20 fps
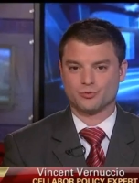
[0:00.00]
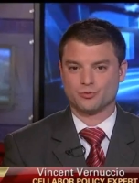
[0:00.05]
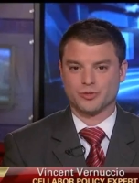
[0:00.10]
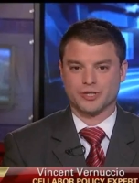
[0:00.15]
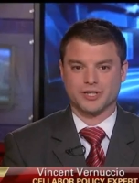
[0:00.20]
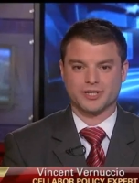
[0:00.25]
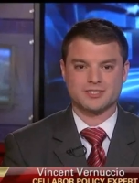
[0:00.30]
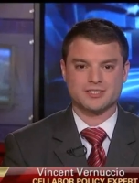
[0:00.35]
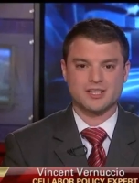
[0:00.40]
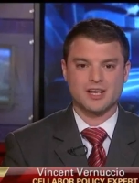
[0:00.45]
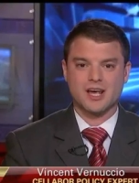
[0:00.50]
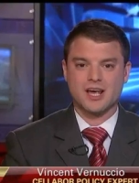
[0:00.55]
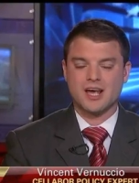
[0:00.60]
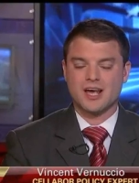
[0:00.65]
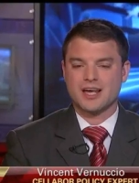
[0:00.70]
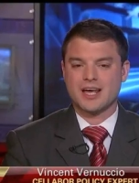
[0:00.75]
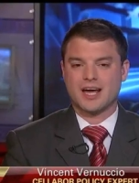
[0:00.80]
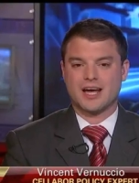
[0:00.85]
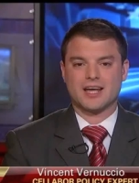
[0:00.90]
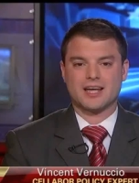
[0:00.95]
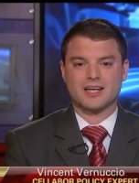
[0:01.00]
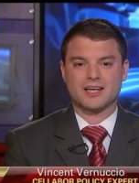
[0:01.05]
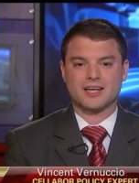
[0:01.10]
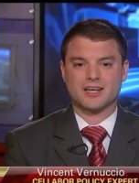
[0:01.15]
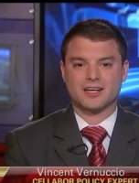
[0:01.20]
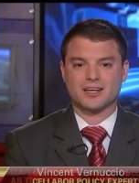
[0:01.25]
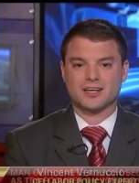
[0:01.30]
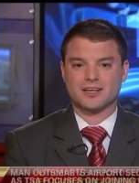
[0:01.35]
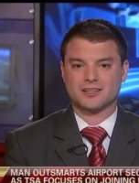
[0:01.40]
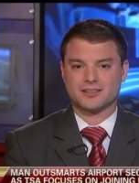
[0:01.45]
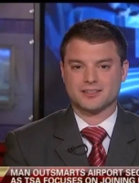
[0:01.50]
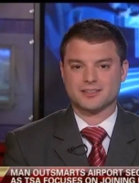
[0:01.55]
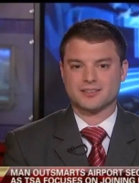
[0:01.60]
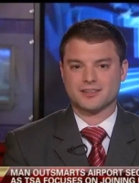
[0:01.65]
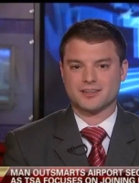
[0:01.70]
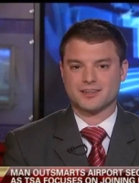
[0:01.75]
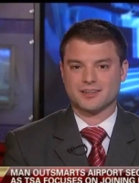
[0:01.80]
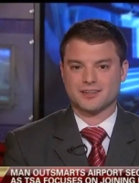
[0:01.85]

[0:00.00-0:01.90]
And it doesn't pass yeah, it, the smell test.